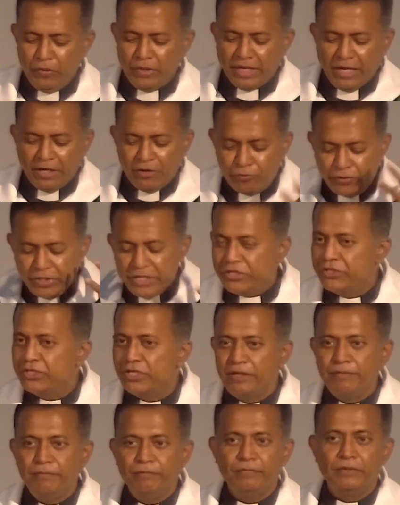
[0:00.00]
can reach
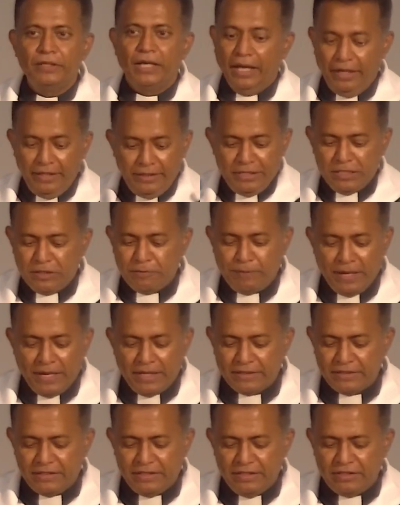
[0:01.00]
him in this
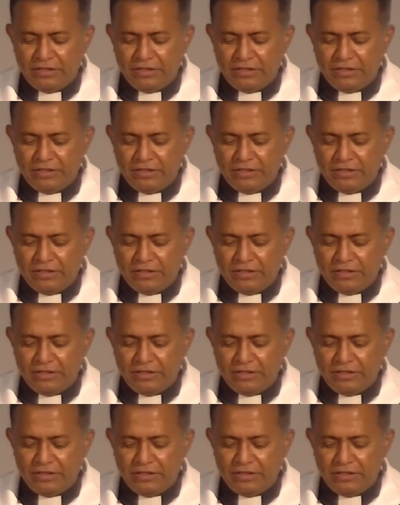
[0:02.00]
place.